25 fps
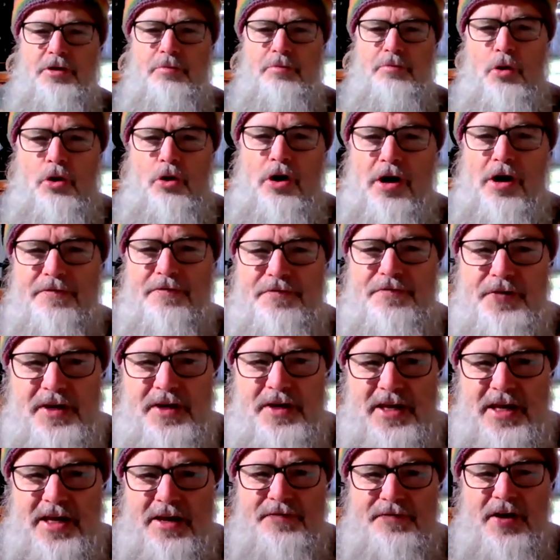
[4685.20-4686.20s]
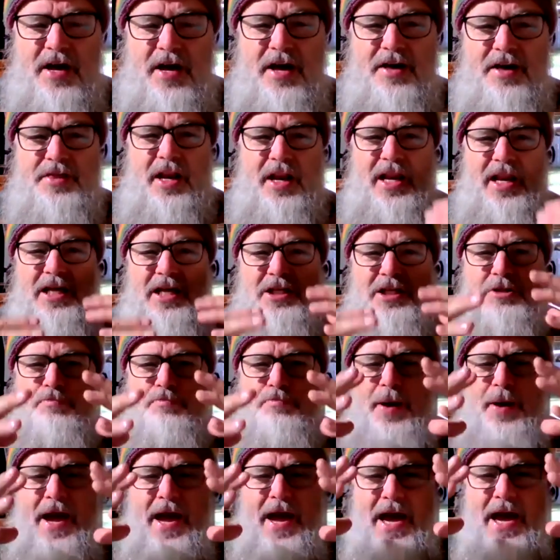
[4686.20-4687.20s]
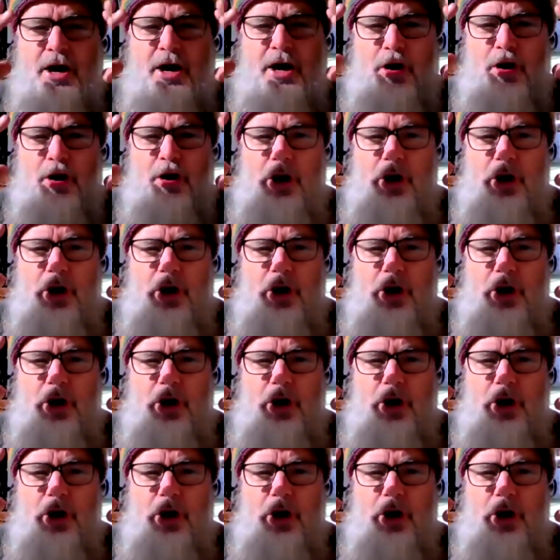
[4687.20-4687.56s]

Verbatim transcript: The more I forgive, the less power